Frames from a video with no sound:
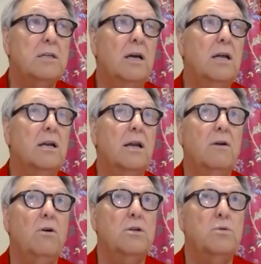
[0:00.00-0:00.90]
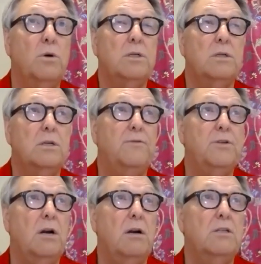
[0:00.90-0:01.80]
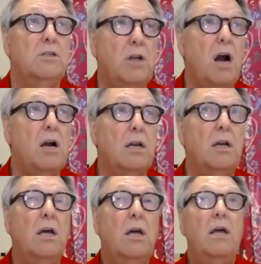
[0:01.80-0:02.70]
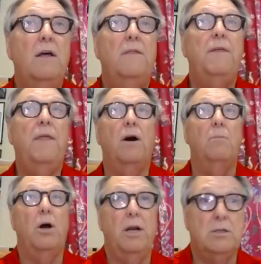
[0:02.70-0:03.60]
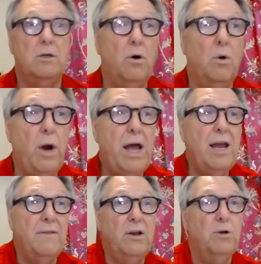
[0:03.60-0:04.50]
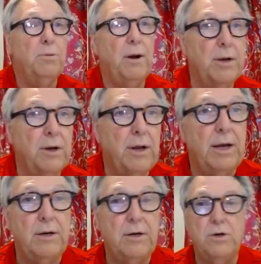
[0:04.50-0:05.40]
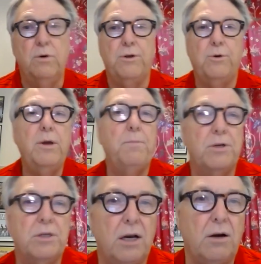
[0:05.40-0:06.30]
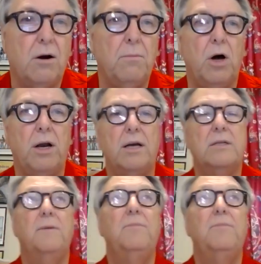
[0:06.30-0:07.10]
And then, of course, once a soft start is started, then the harmonics go away, and then you'll probably go down to 2 or 3% harmonics.